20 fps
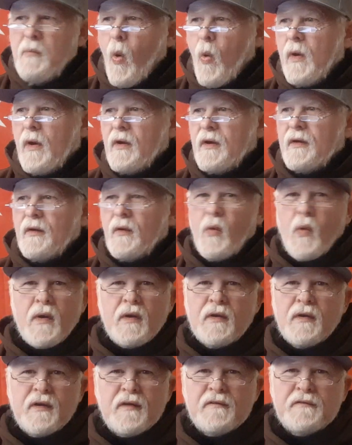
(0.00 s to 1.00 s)
Or,
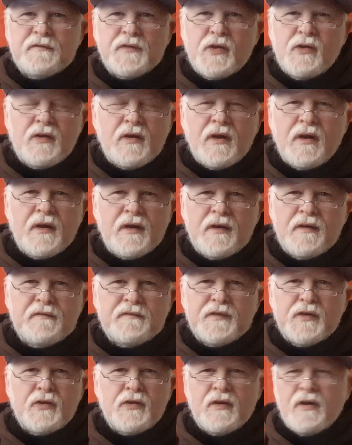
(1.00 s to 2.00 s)
or if you're
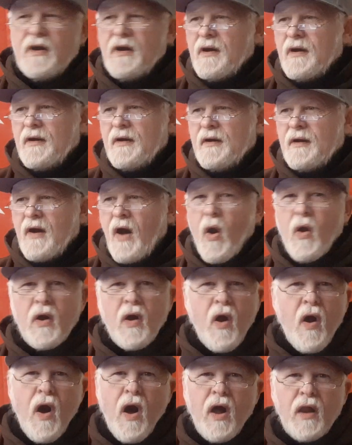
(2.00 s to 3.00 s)
if you're a
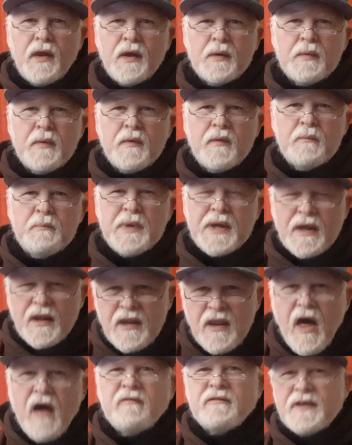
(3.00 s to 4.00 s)
alcoholic, be a
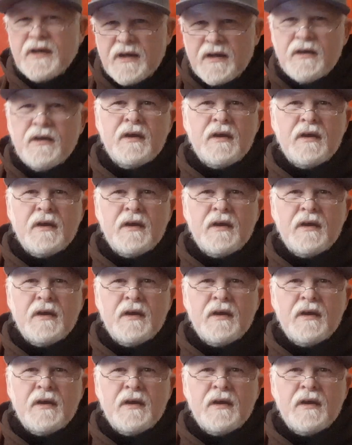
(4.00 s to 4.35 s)
loving